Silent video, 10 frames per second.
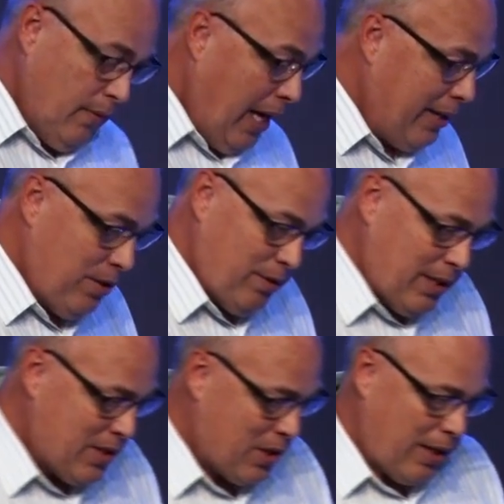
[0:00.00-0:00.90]
I do
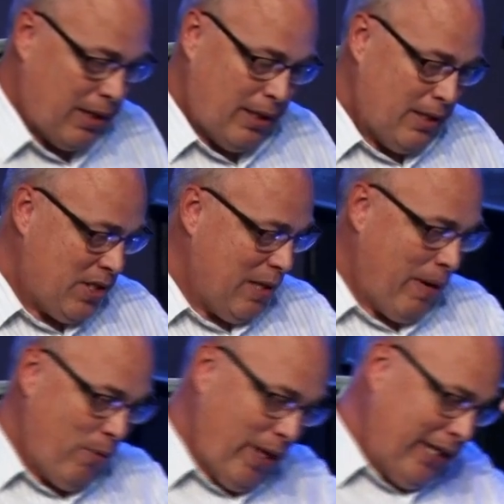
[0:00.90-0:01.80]
this on a
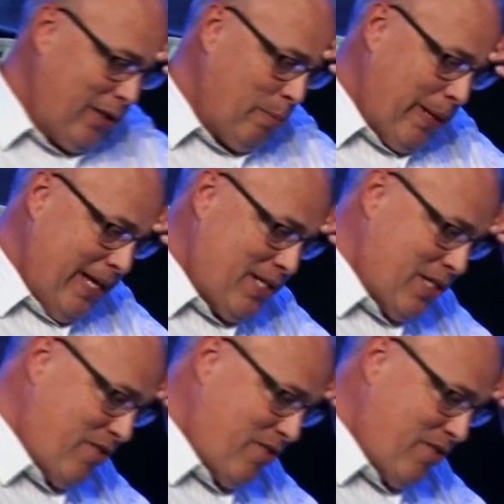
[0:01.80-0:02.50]
semi regular basis,